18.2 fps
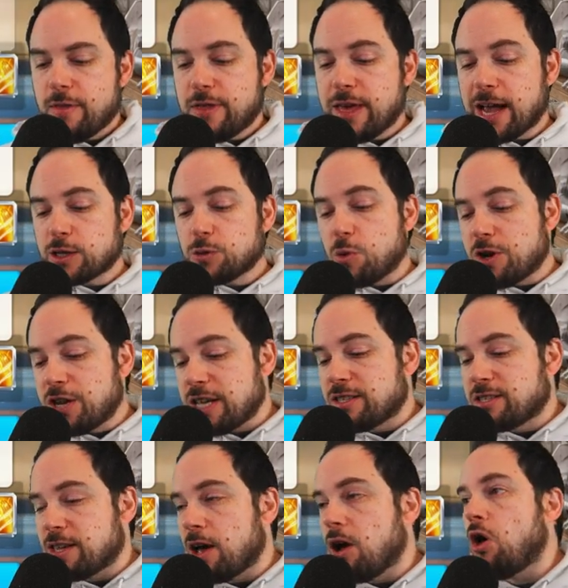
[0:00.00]
The
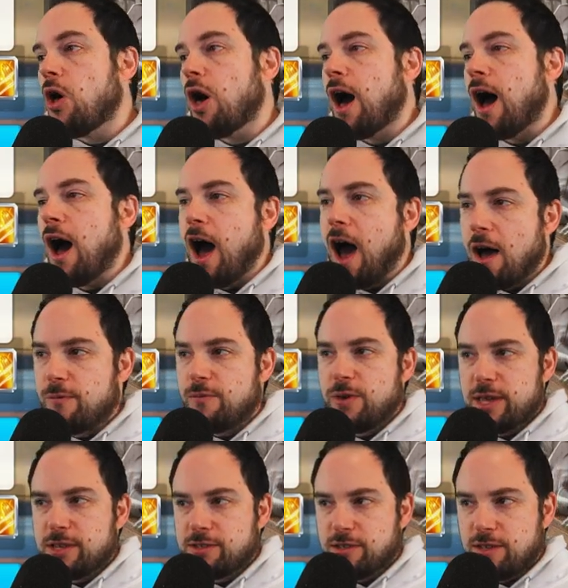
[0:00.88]
expertise skill
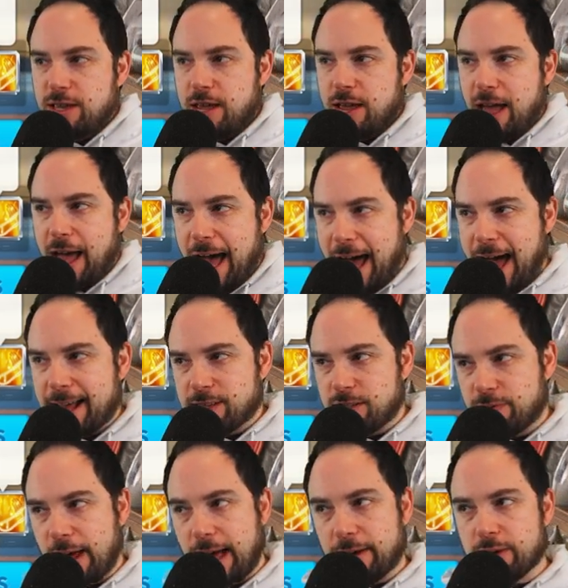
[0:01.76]
obviously
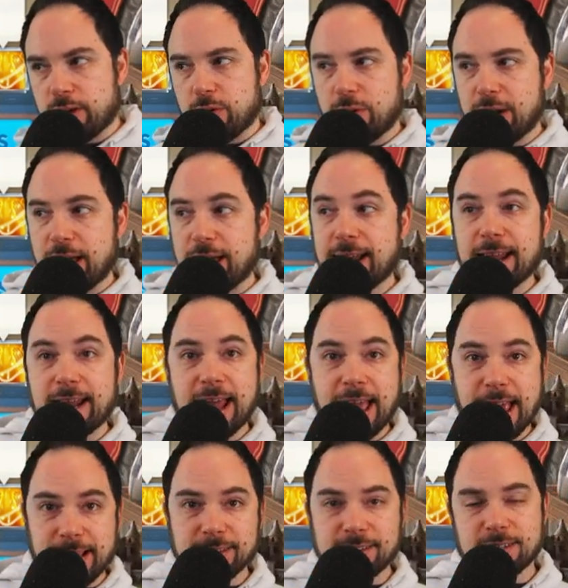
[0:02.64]
adds value. It
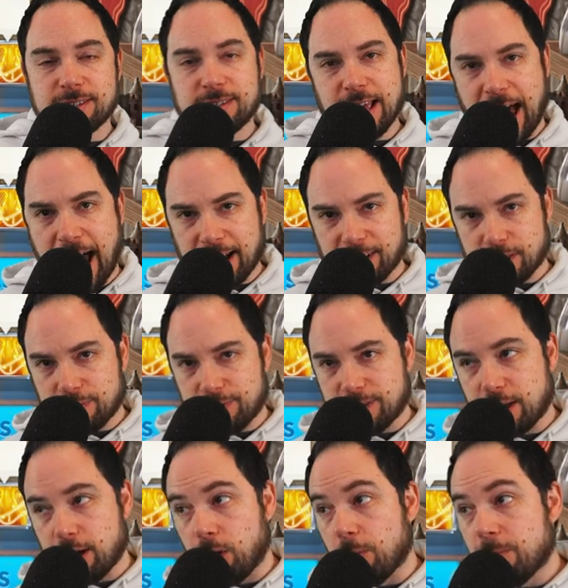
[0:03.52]
enhances the active
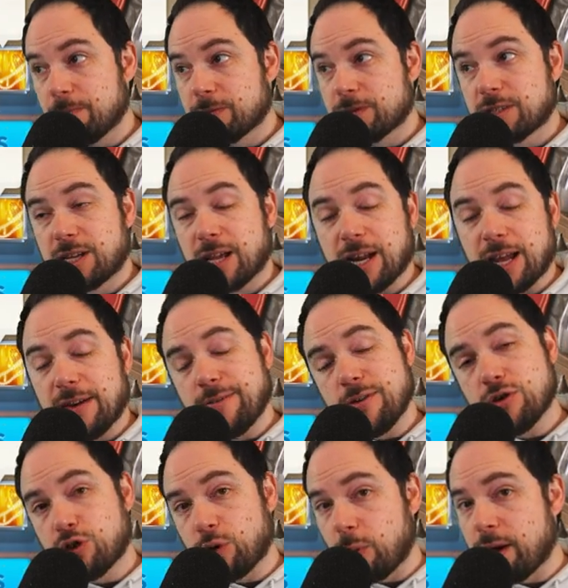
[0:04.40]
skill. It's going to
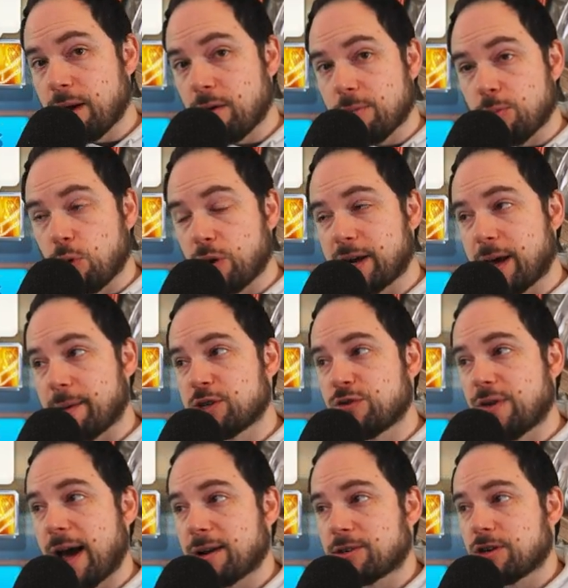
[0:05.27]
give you 300 more
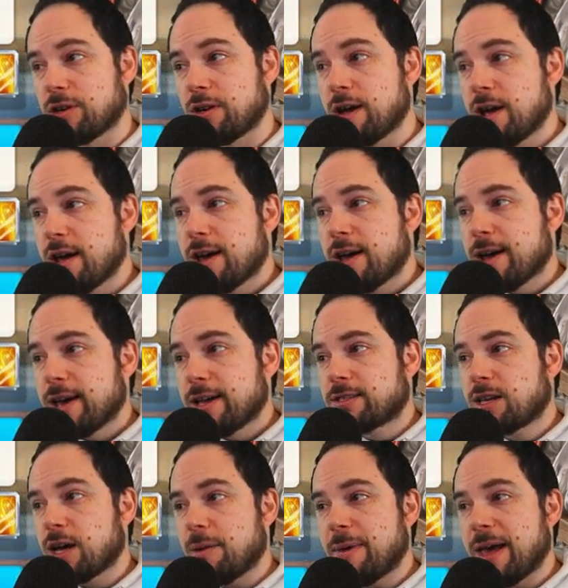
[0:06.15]
damage factor.
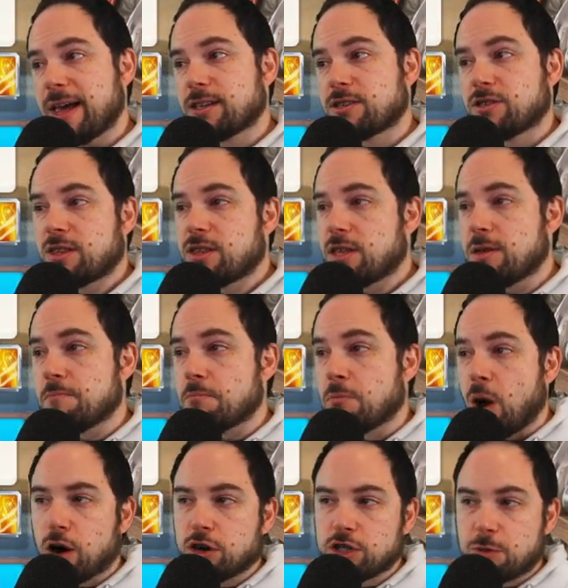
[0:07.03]
It's going to make it so the
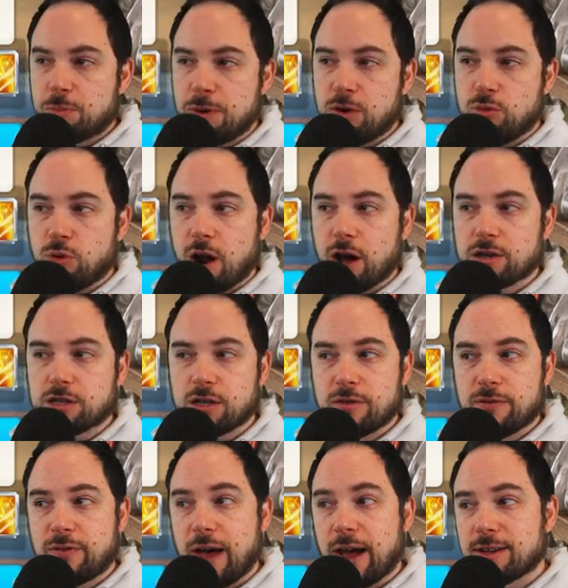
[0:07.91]
march speed
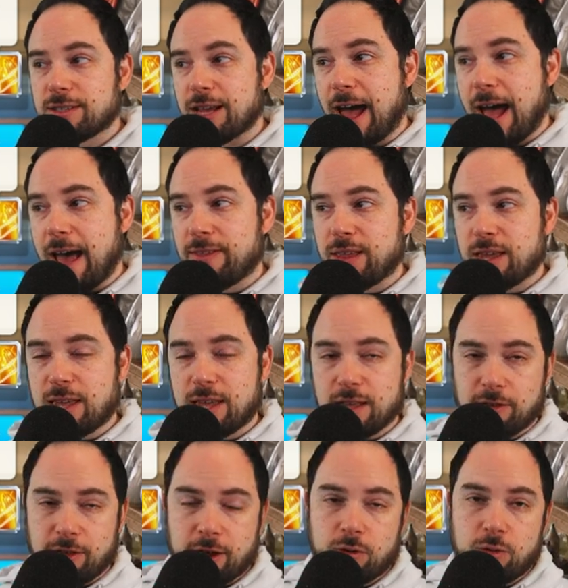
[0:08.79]
reduction effect and the
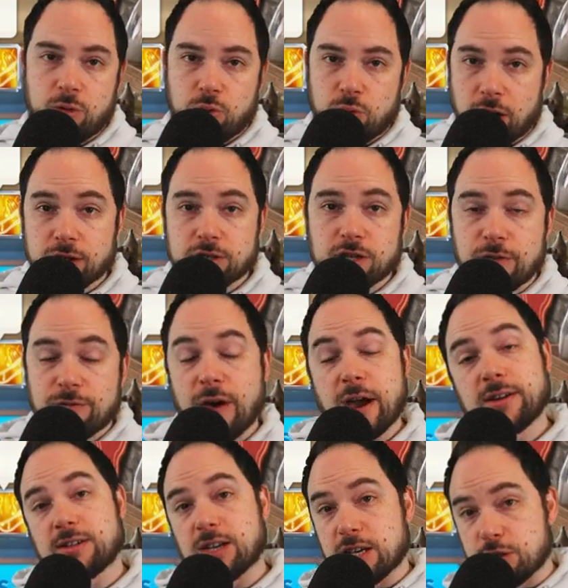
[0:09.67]
healing reduction
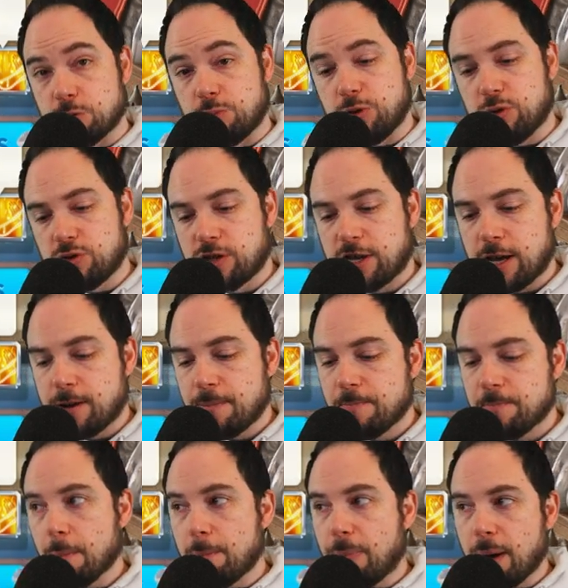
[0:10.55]
effect is
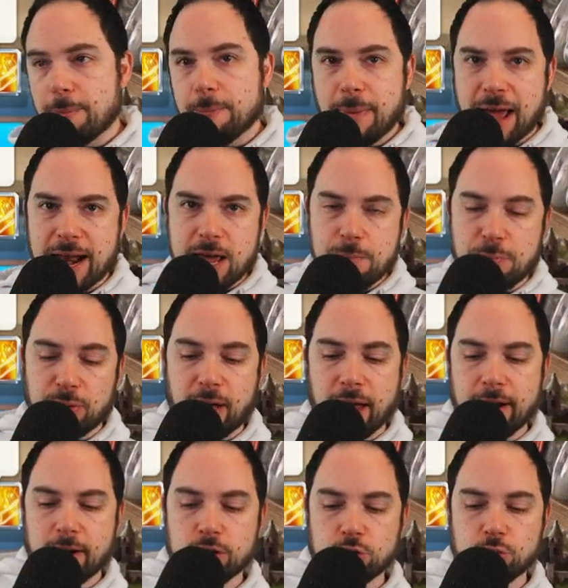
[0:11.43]
boosted. But many
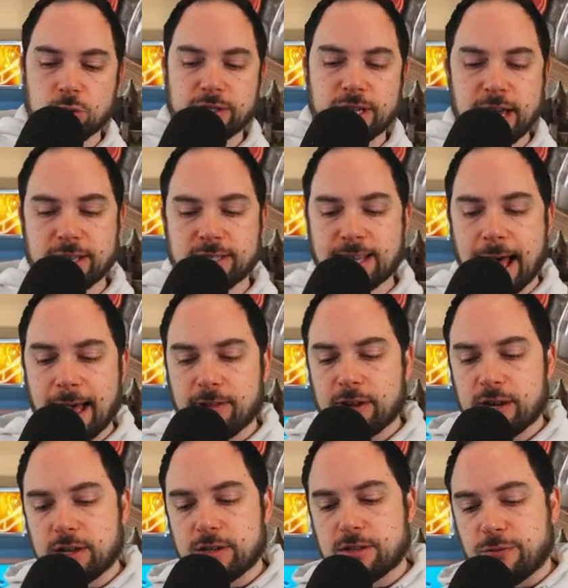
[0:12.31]
players will take
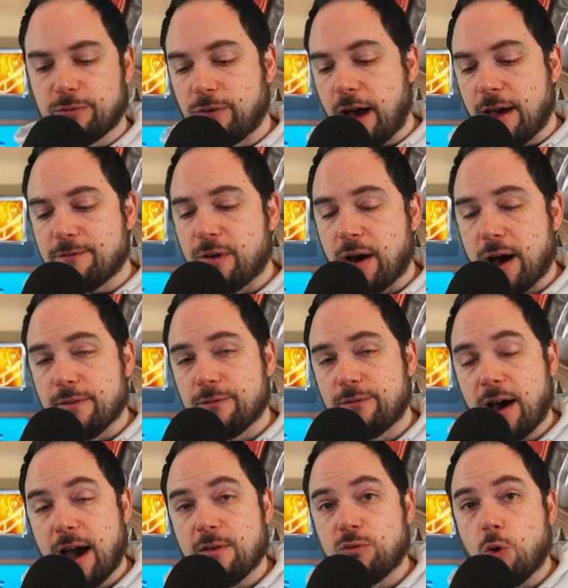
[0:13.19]
Saladin to
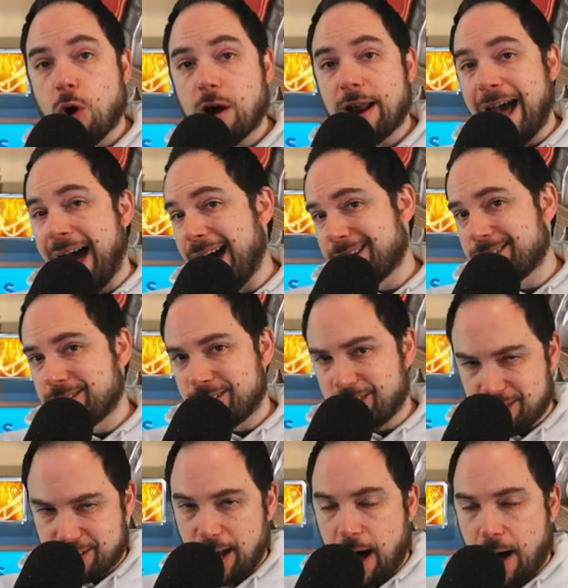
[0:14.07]
5551 and
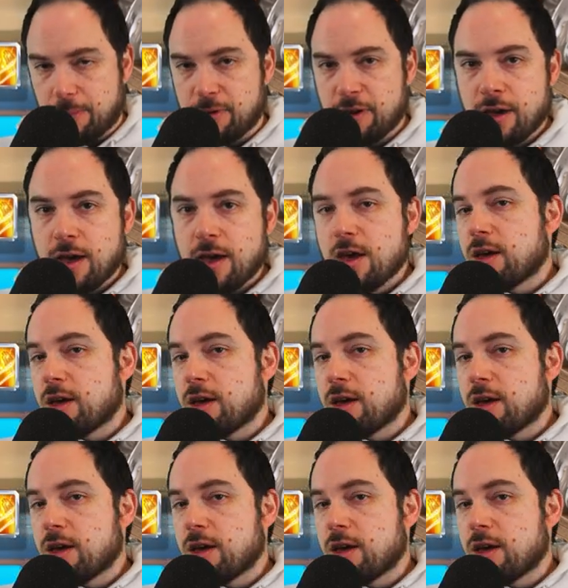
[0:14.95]
stop.